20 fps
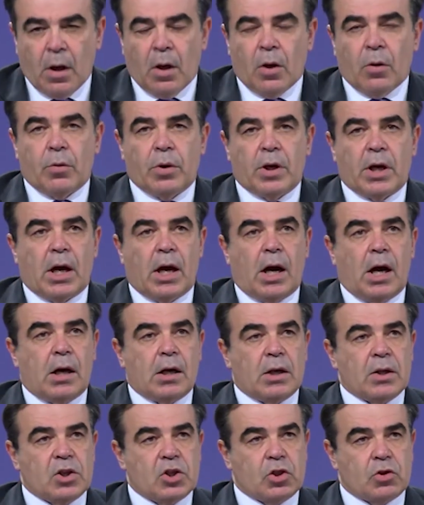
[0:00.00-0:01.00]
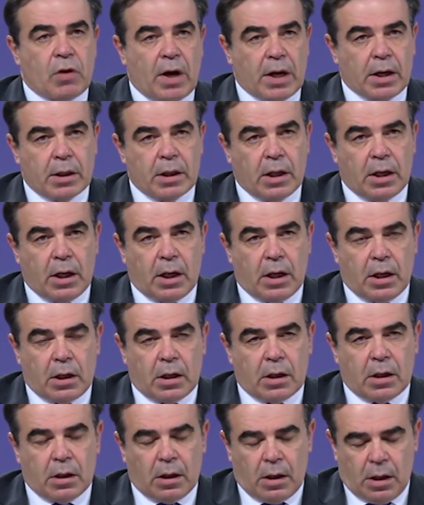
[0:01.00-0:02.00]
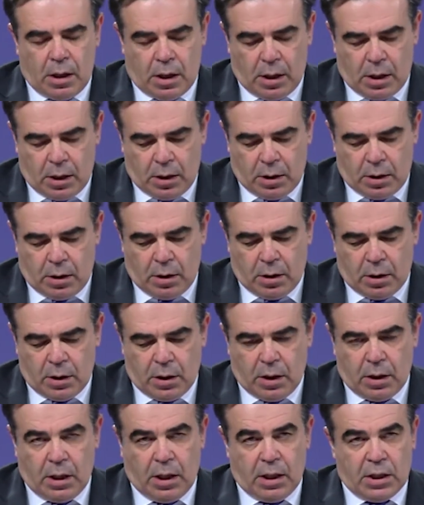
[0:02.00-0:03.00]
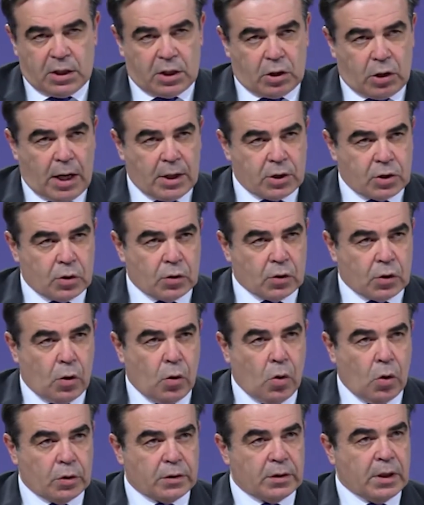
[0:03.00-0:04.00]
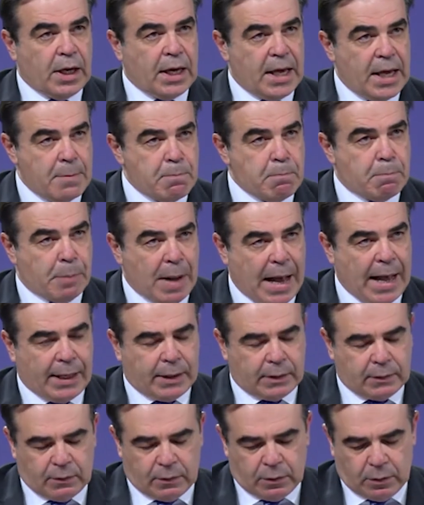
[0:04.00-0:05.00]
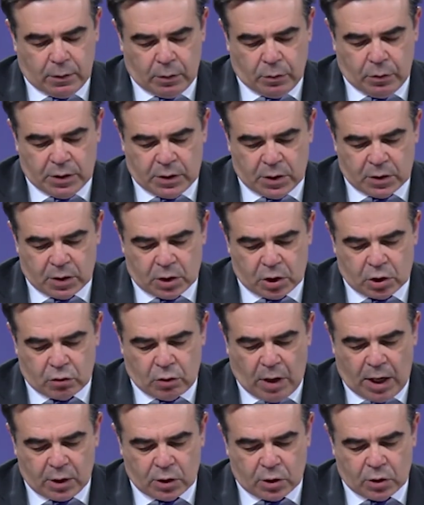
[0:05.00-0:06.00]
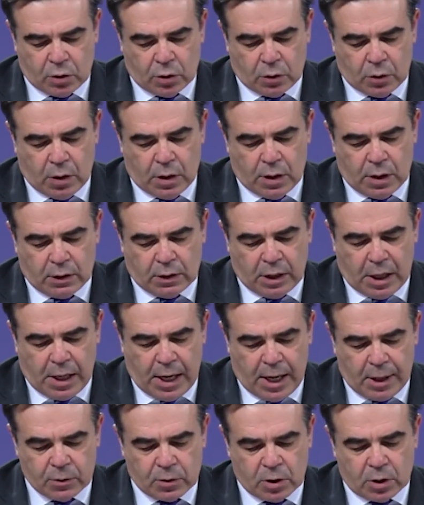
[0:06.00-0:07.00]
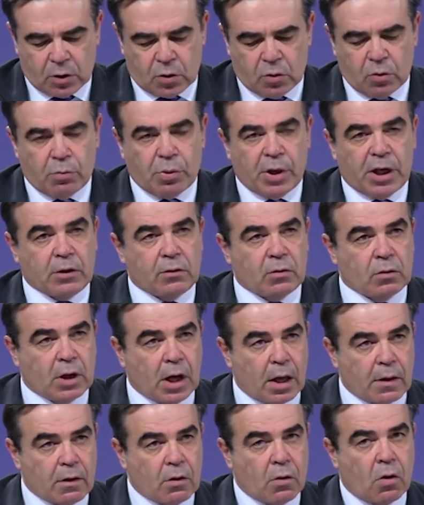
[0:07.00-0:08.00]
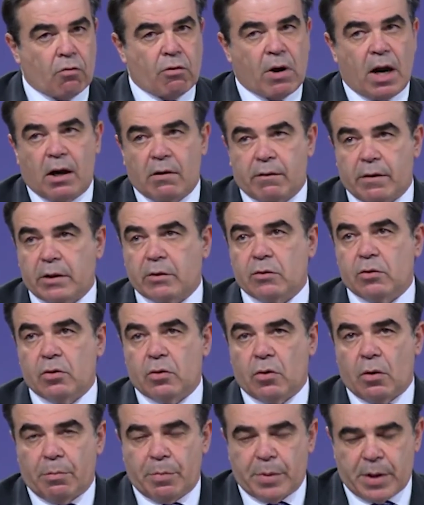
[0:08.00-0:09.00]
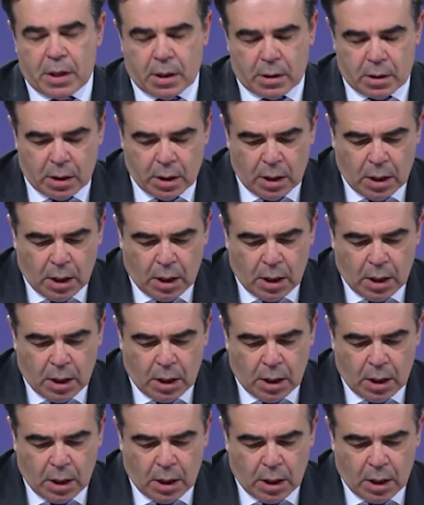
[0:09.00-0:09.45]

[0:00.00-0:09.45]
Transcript: We are strengthening a structure called Impact, which is a structure that allows us to bring together all relevant European